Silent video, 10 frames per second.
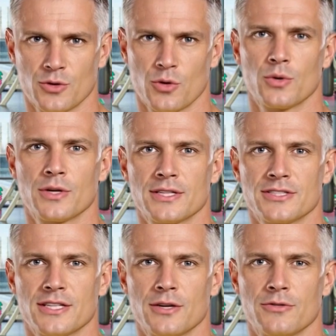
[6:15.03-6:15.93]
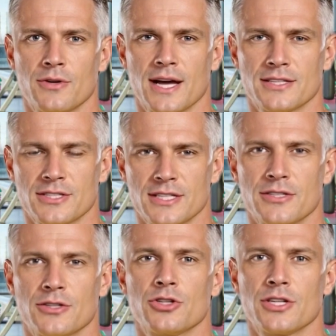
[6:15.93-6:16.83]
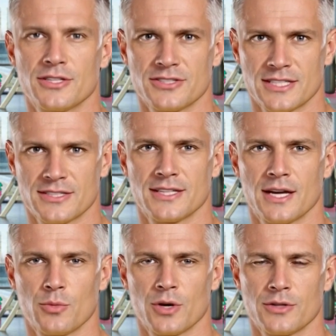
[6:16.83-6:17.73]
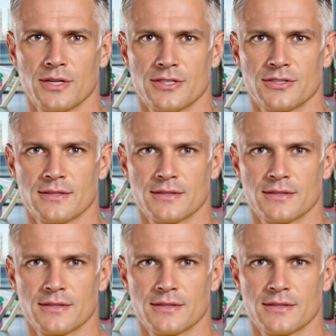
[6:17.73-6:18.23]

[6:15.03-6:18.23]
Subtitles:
or consider flax seeds, chia seeds, and walnuts.